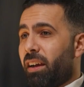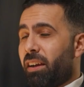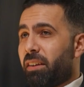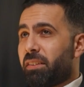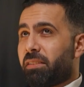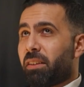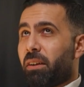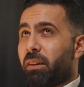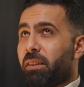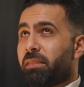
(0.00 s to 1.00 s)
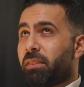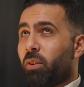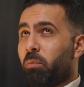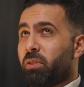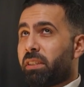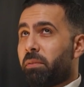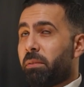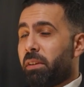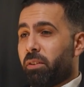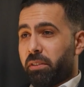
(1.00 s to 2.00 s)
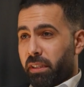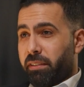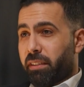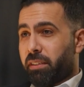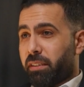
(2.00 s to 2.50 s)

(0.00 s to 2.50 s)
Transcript: It's almost 7 million transactions.